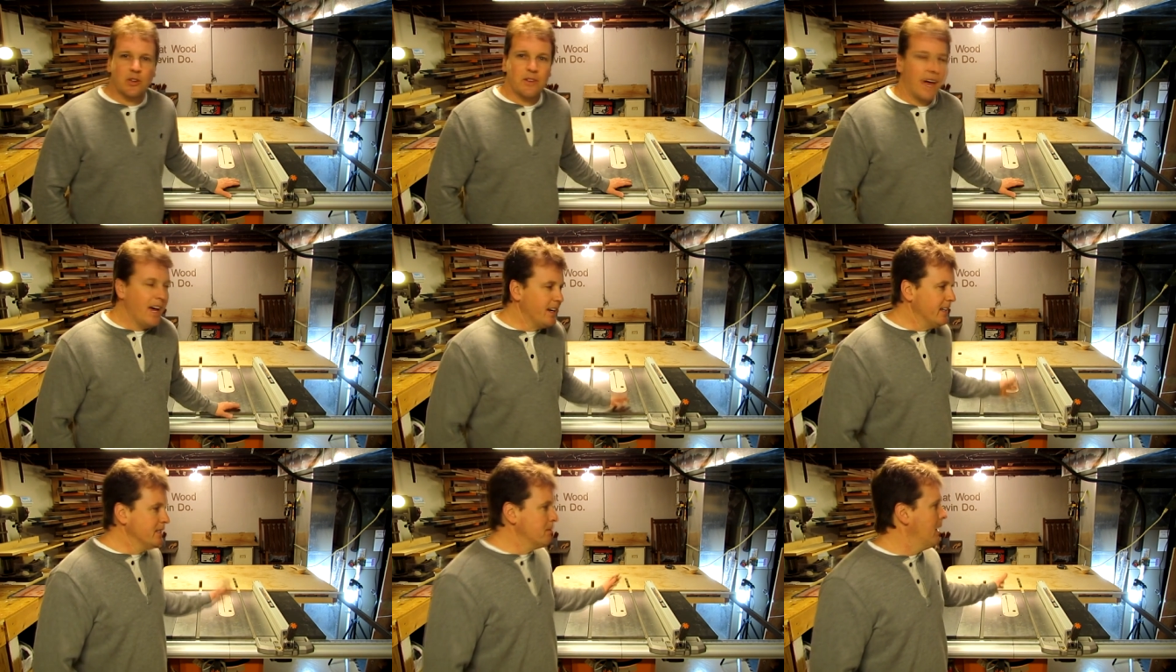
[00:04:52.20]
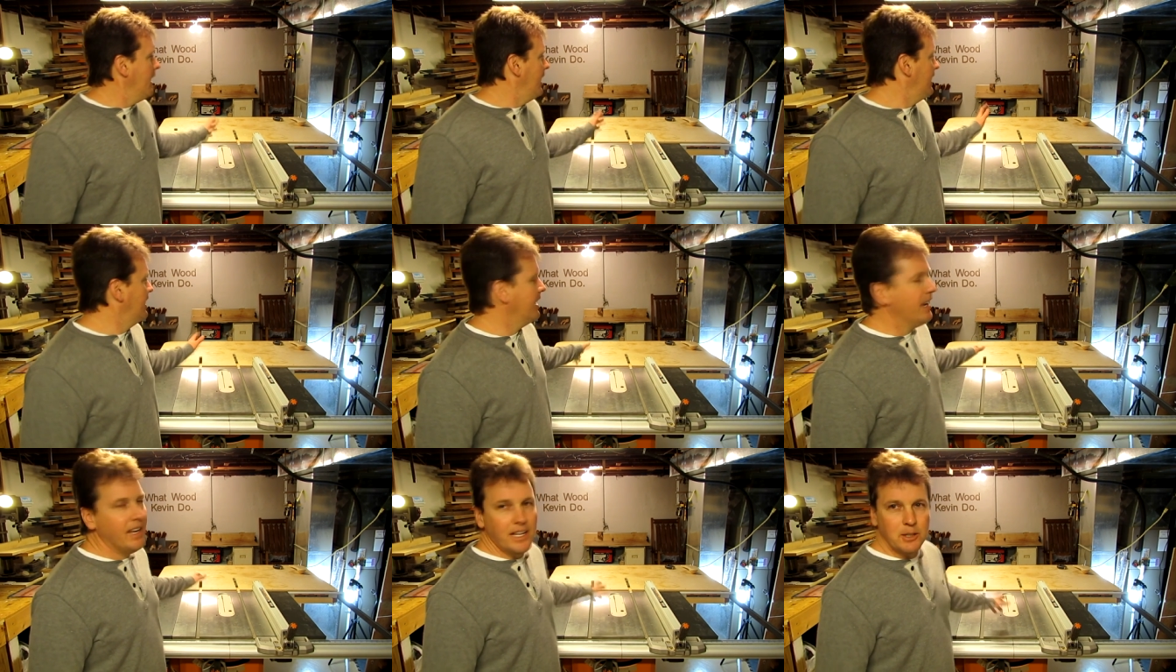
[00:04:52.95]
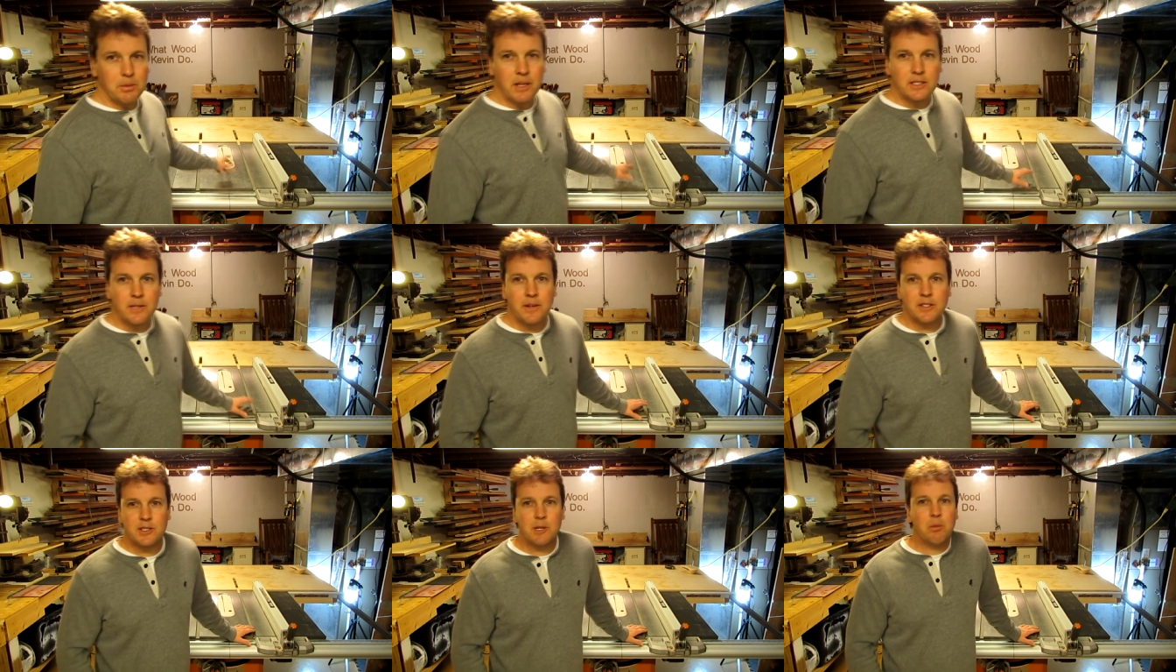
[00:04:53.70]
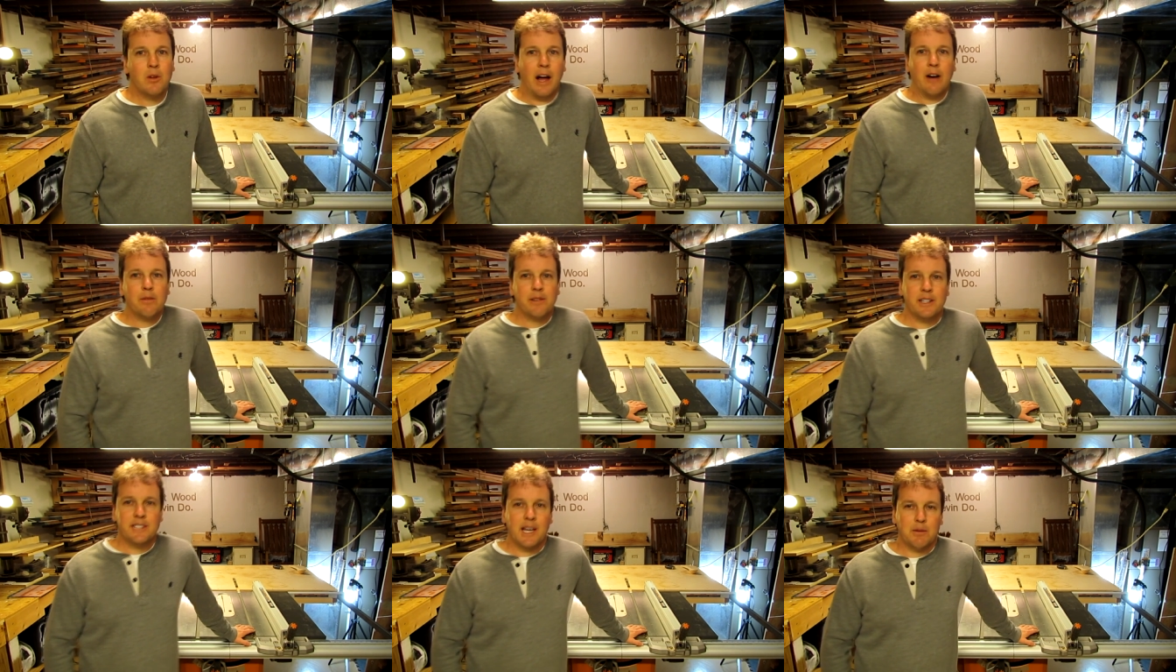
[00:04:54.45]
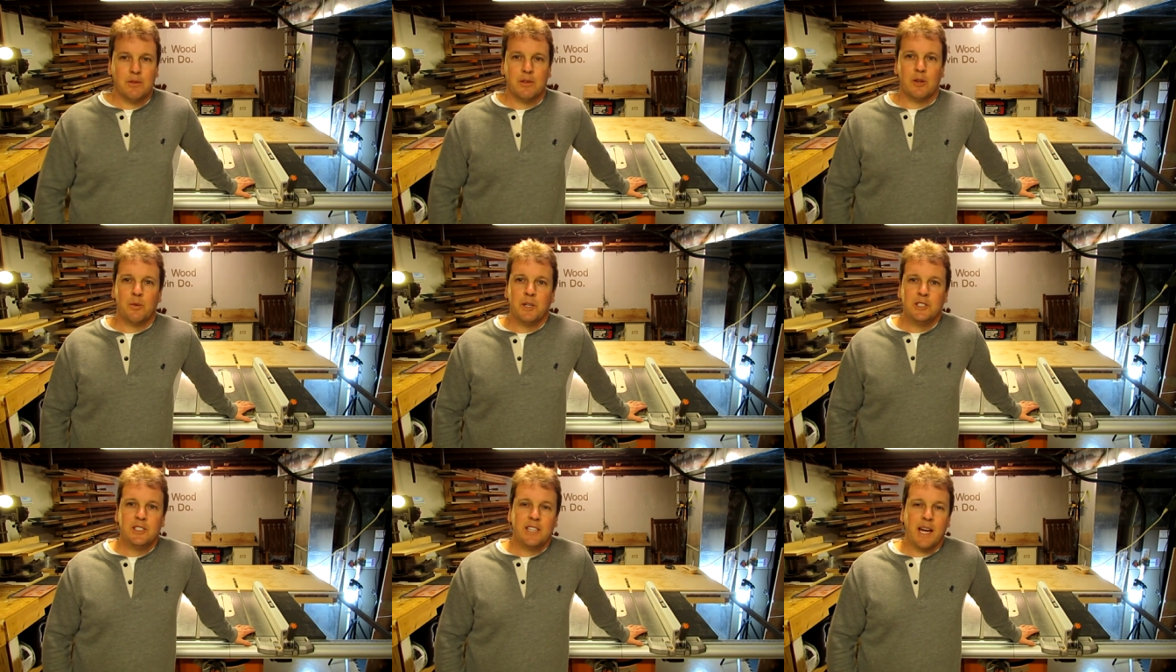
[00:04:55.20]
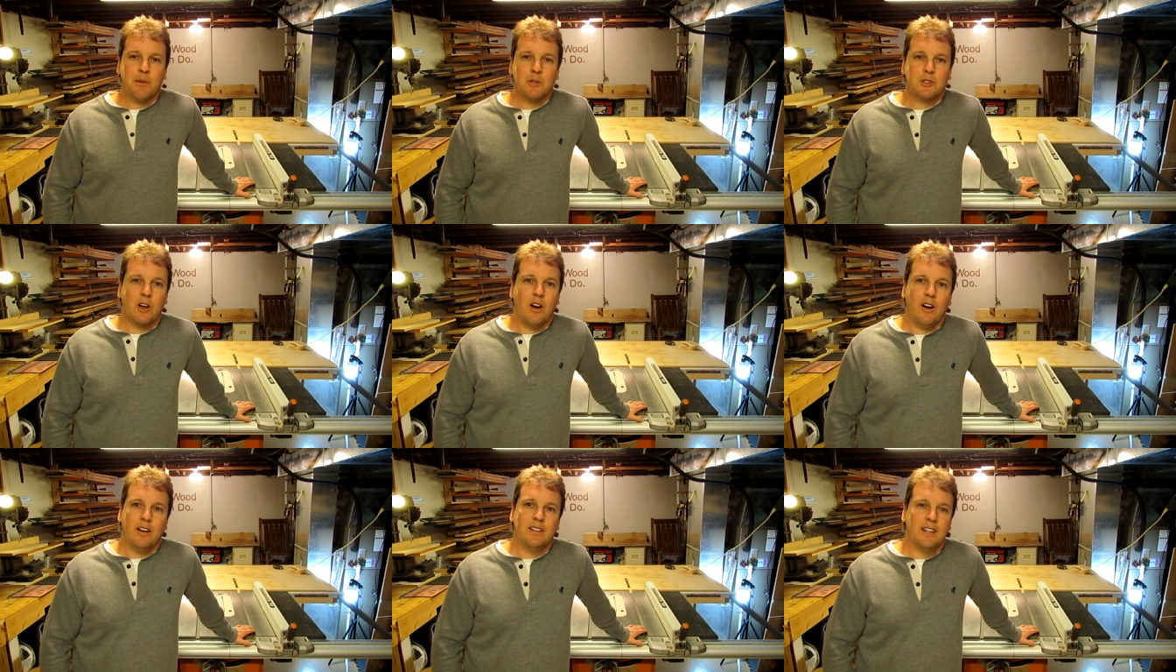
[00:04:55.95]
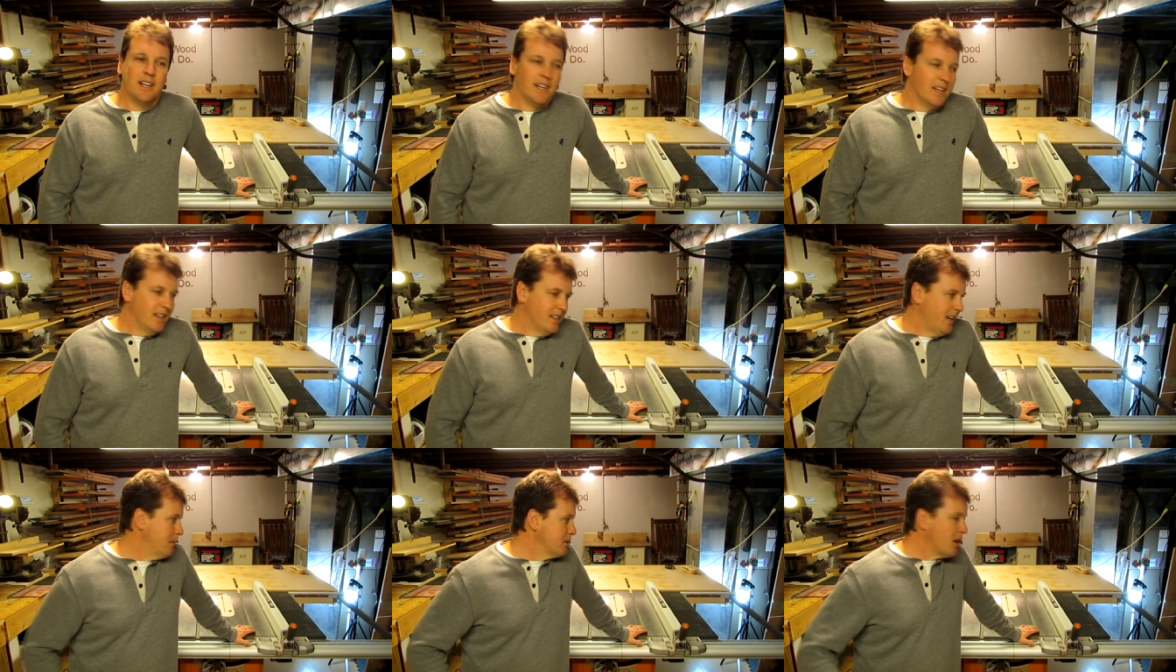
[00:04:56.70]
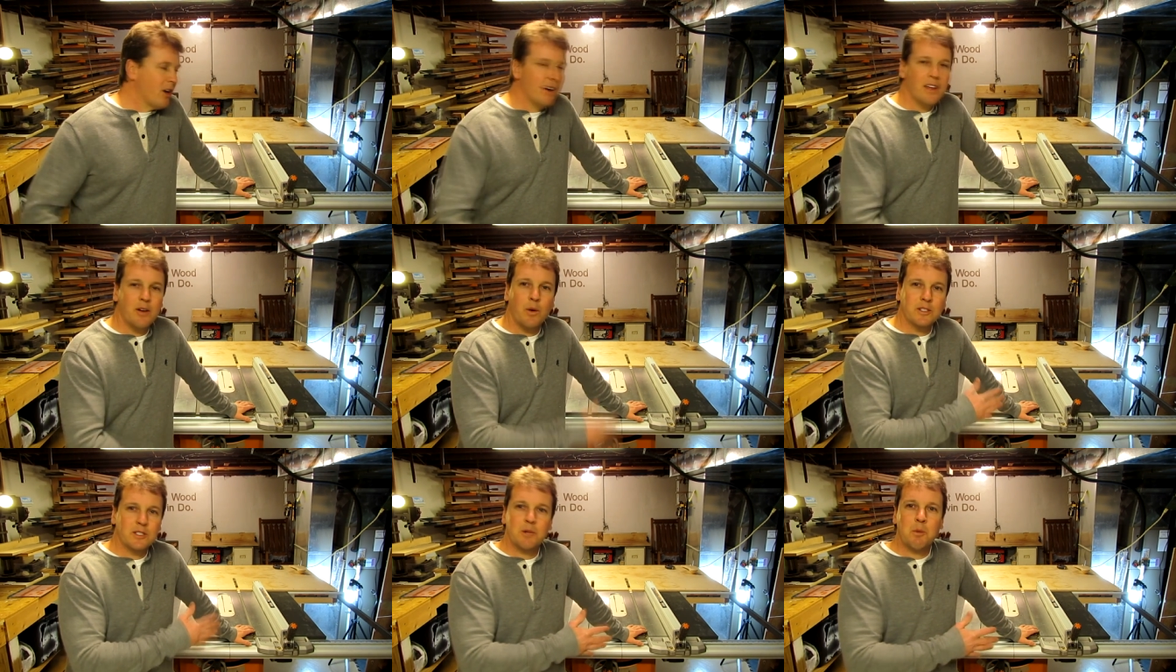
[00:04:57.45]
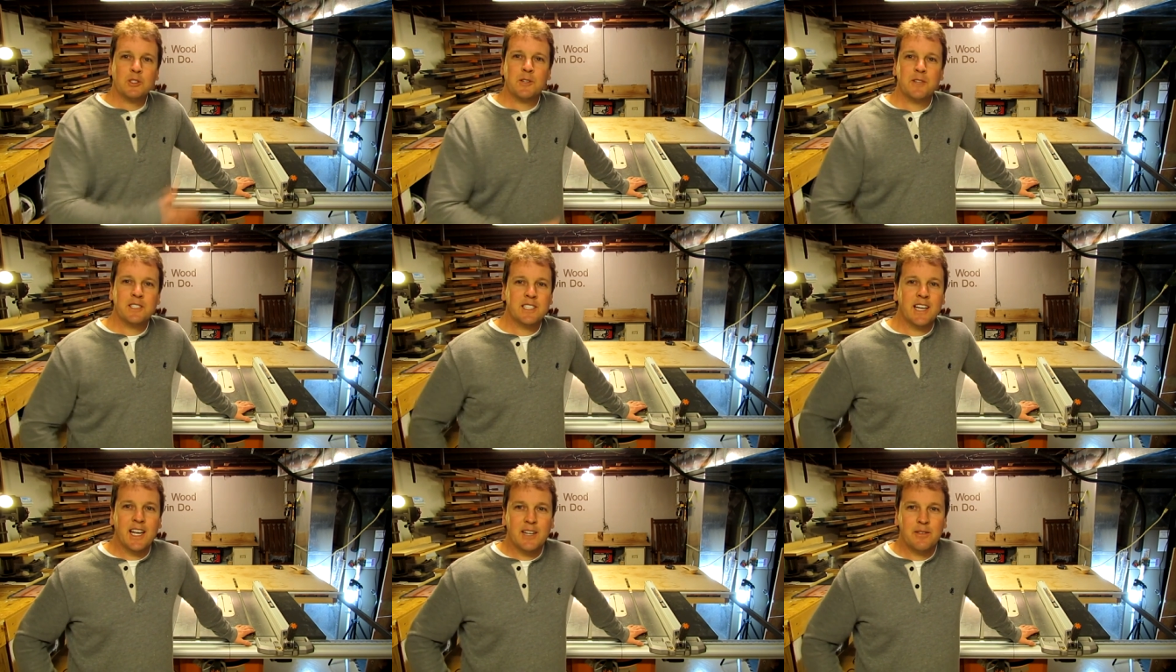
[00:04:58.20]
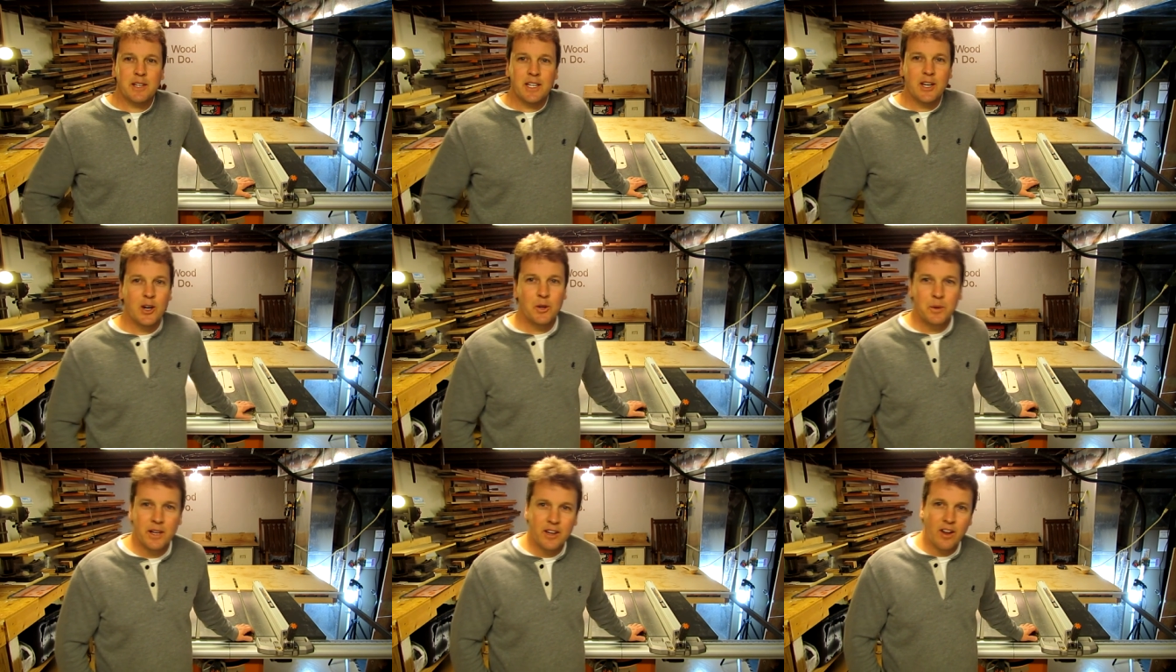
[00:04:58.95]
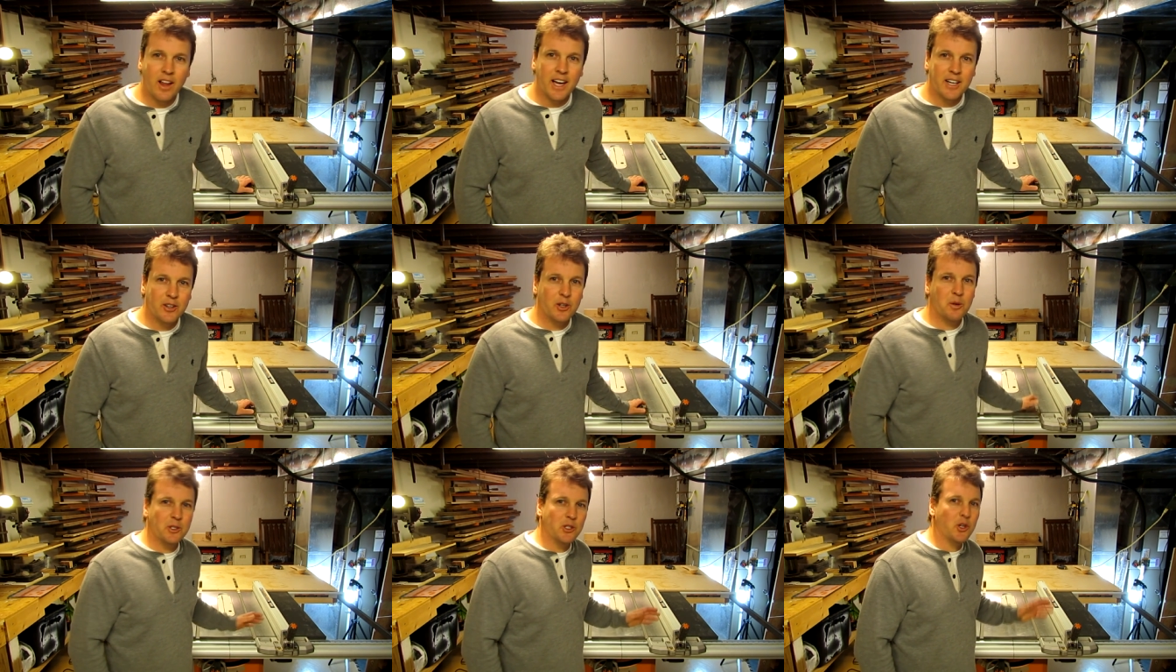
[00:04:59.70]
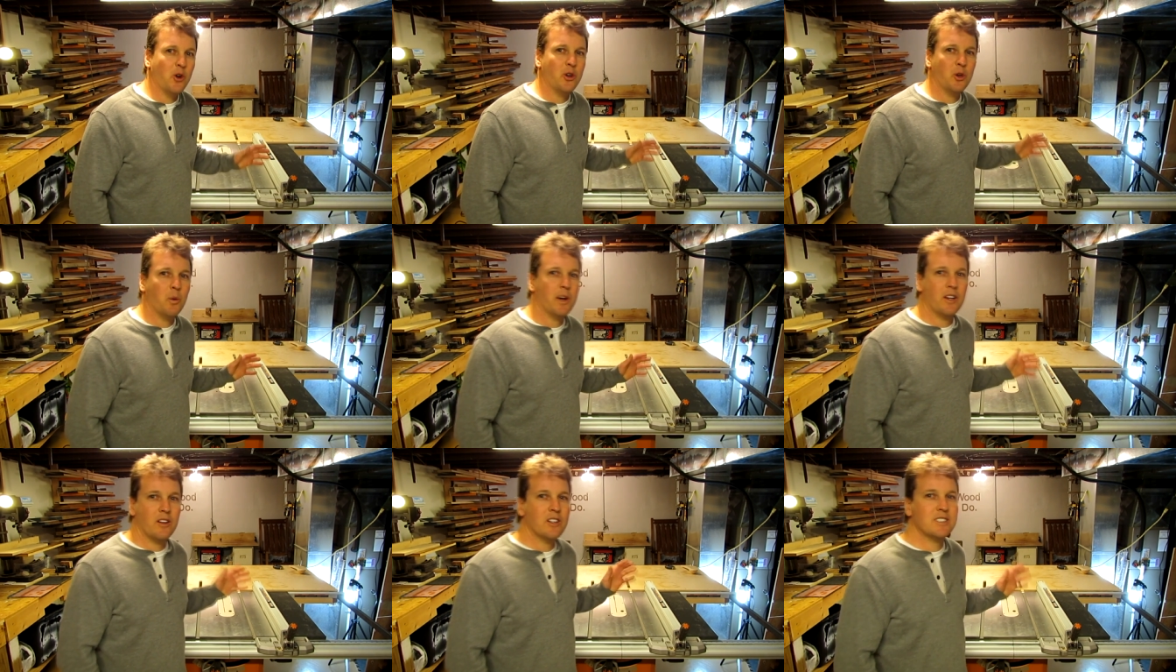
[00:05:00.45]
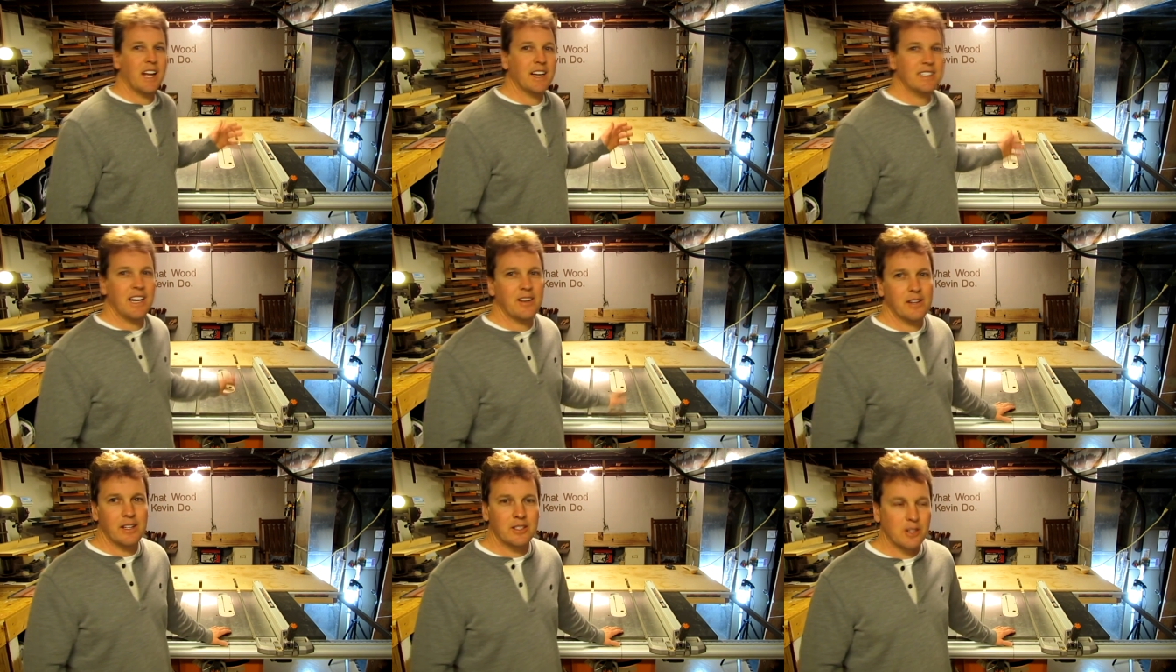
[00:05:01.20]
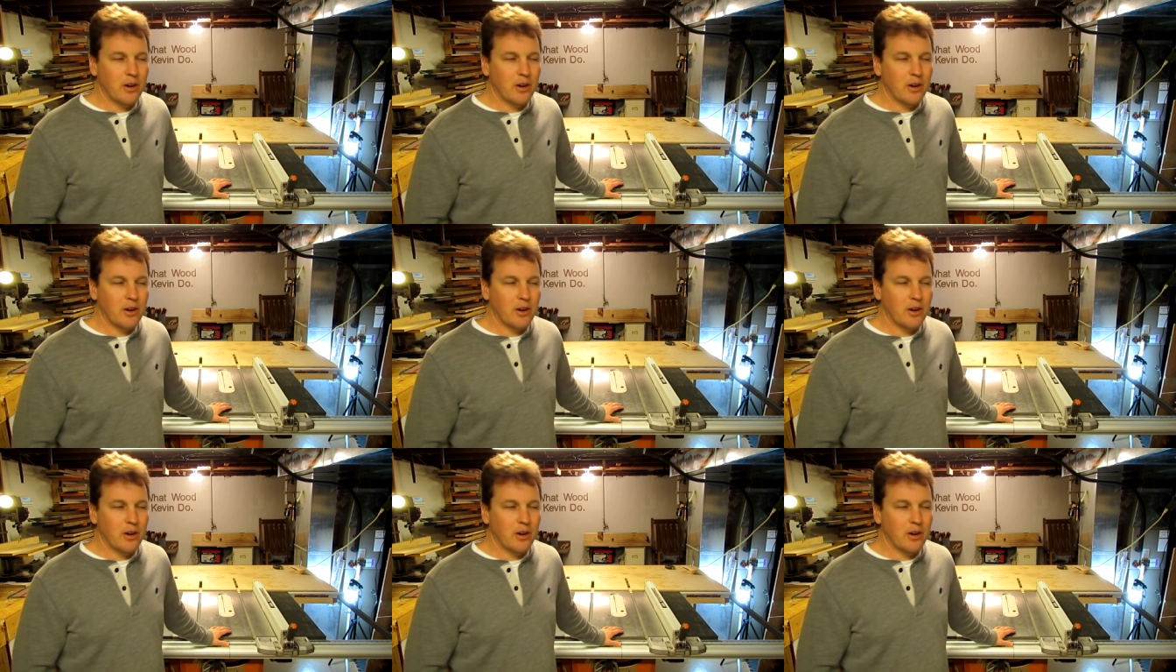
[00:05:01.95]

so that is my inexpensive and simple outfeed table for the Ridgid table saw. I'm sorry that it wasn't the most sophisticated video. Really all I could do was show you what it looks like now that it's